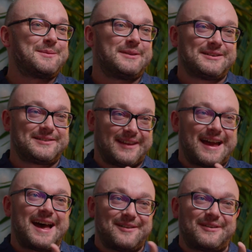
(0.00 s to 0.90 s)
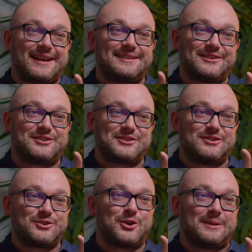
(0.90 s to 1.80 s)
because they have had such an
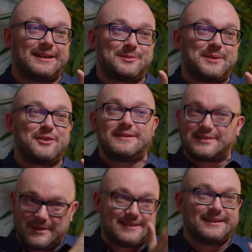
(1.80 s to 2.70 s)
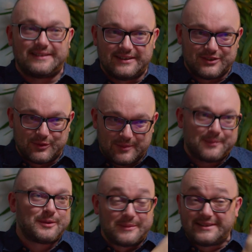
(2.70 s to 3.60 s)
enjoyable experience meeting these new
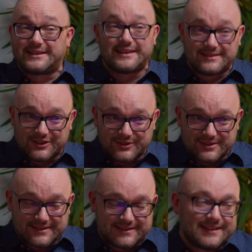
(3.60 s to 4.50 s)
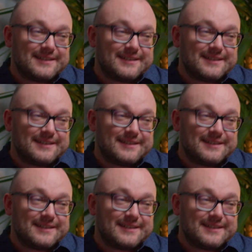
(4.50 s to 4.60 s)
people, meeting their students,